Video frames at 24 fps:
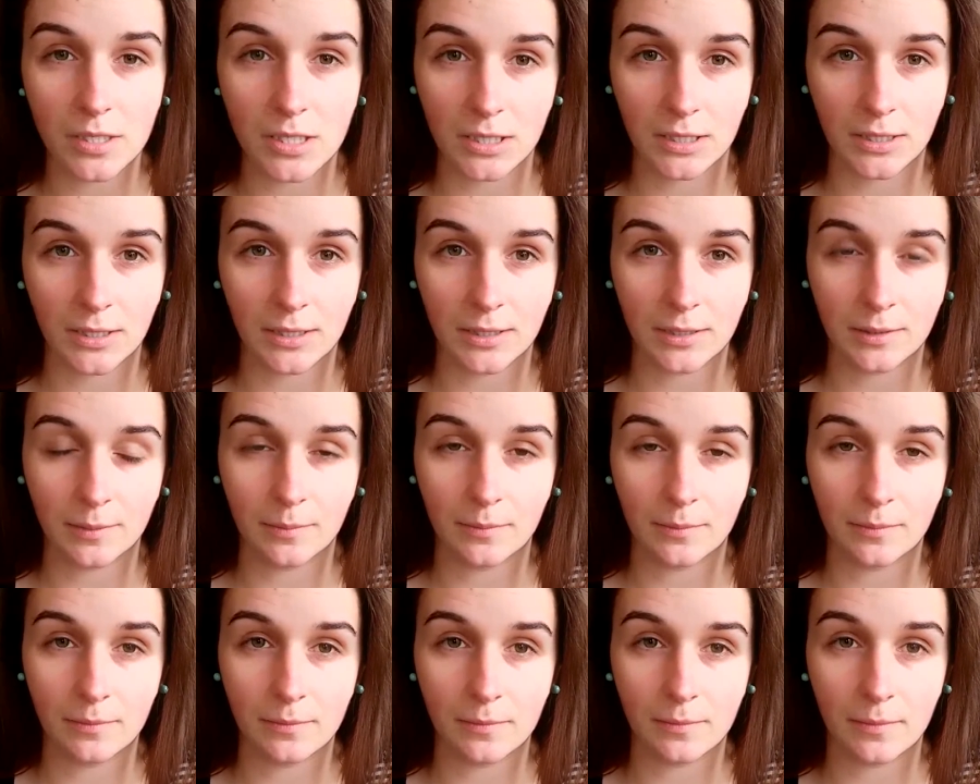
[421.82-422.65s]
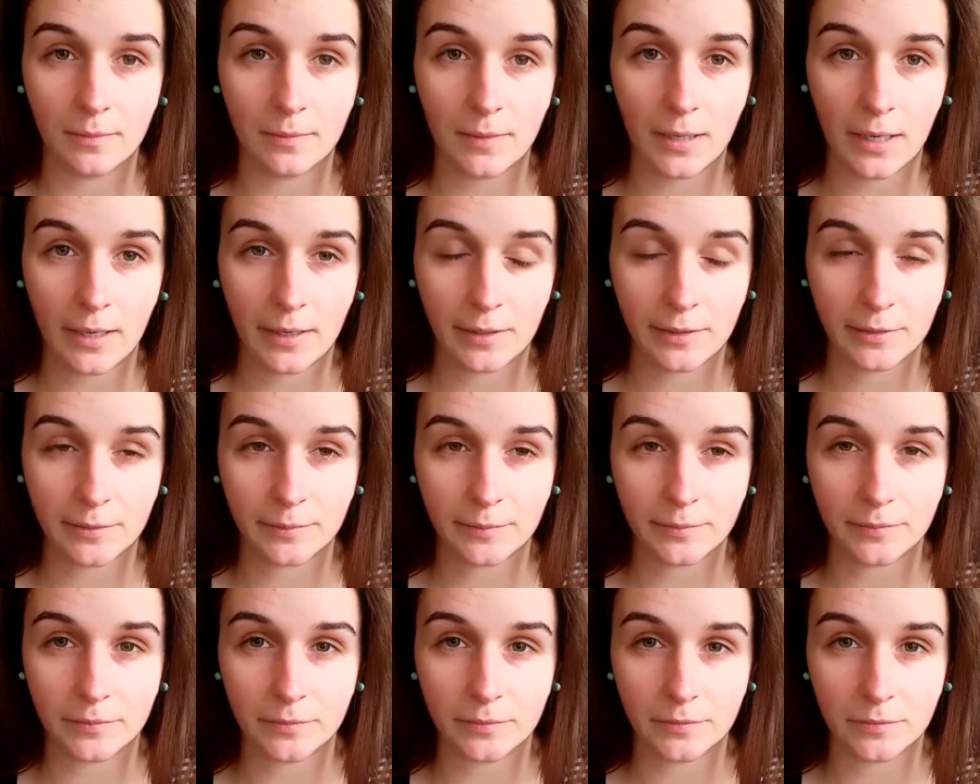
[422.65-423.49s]
them,
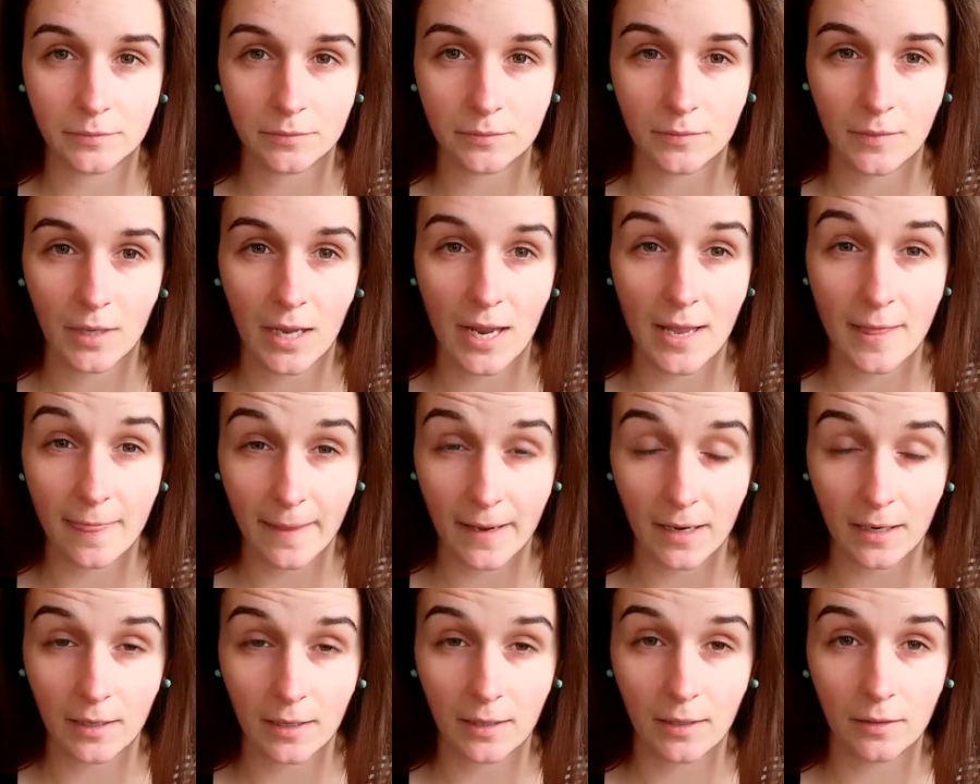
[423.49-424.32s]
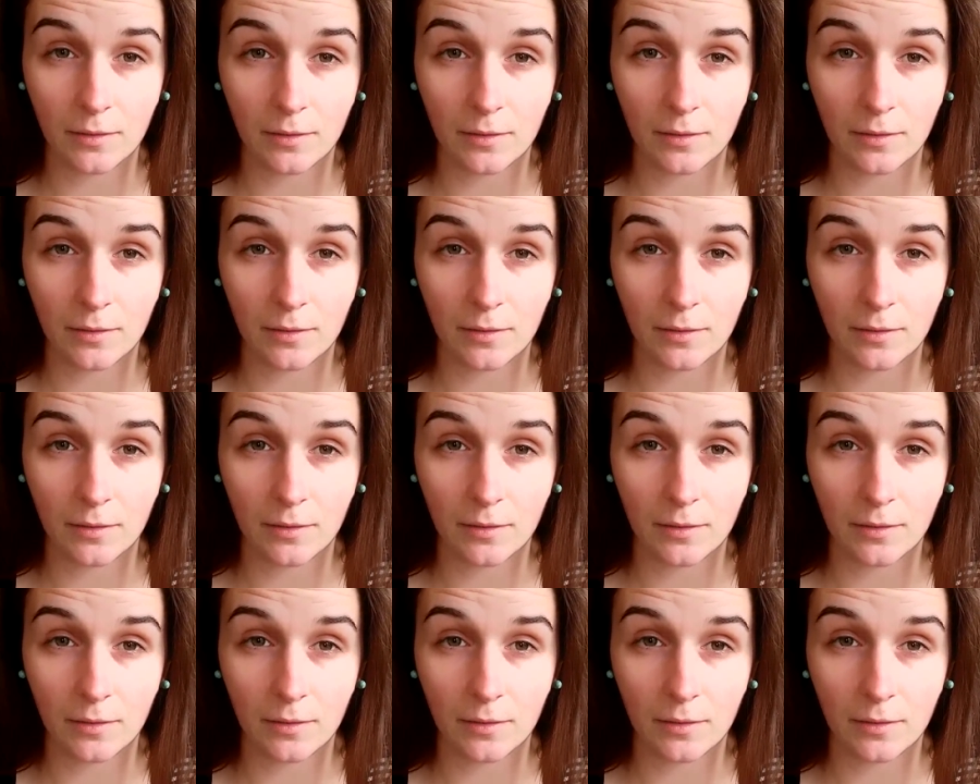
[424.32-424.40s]
and they